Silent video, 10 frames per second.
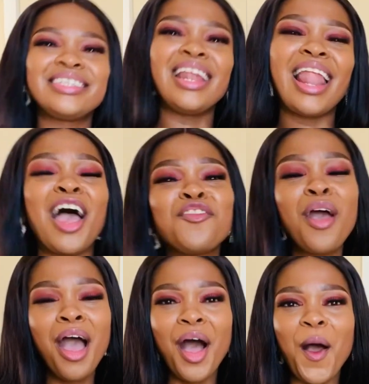in life.
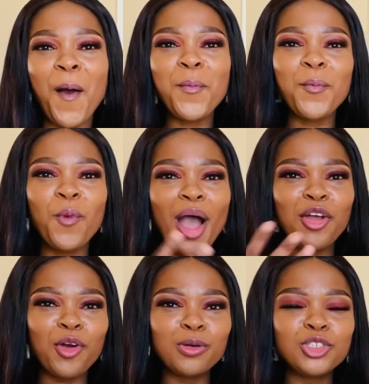I
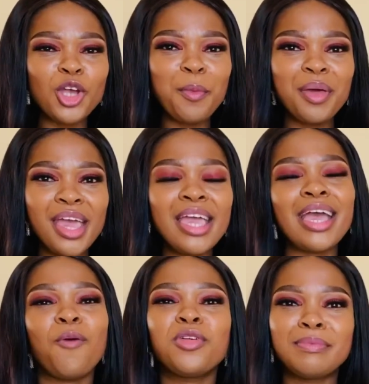go shopping
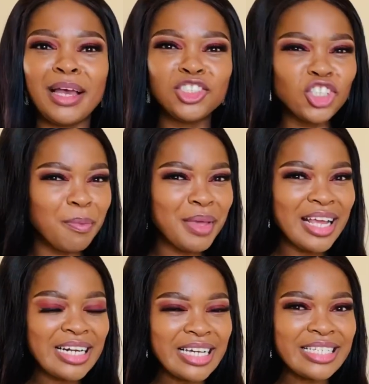with my
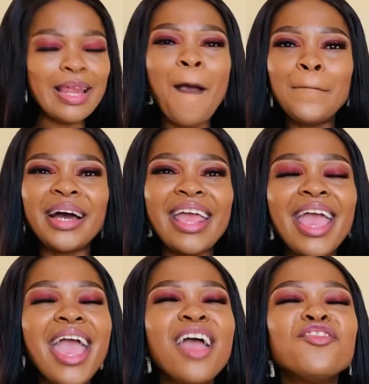shopping list, but
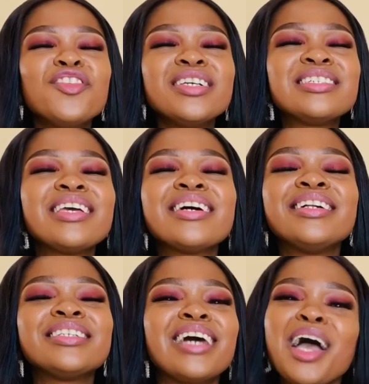every
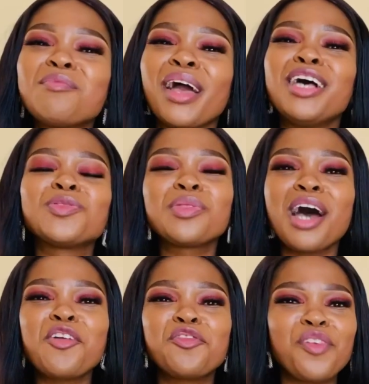single time, guys,
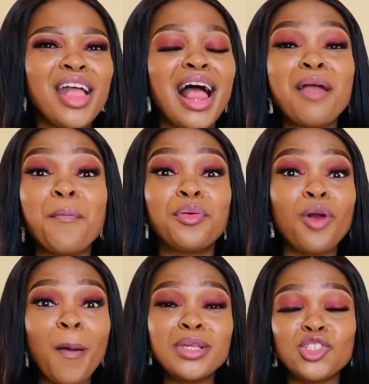without fail, I
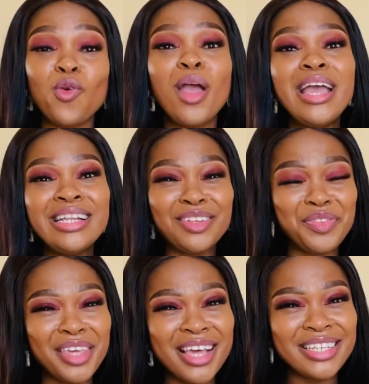promise you,
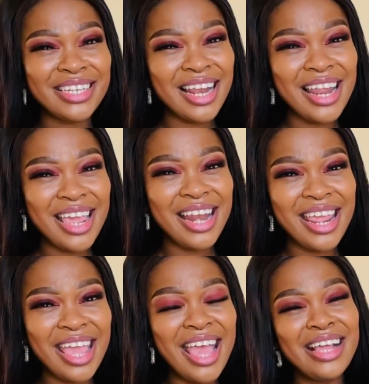difike
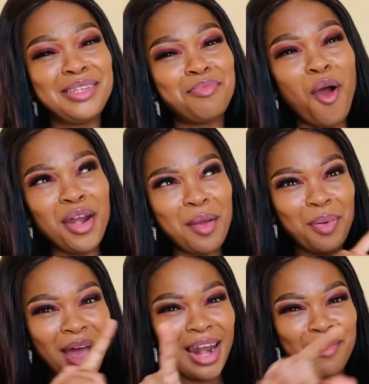tilini, dibone
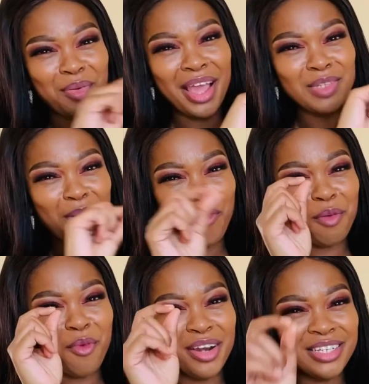pala price pa
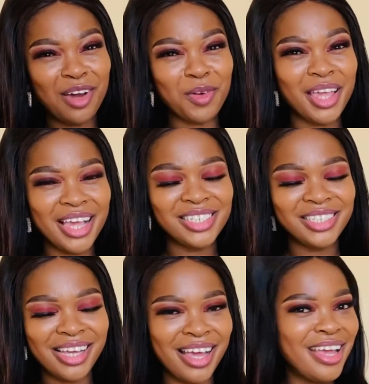monitor ku
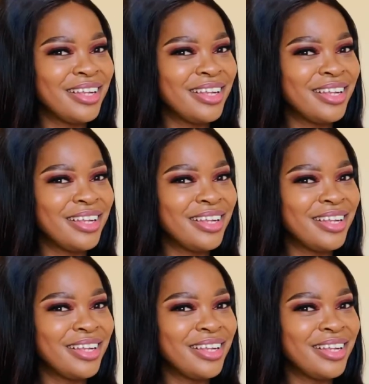cashier,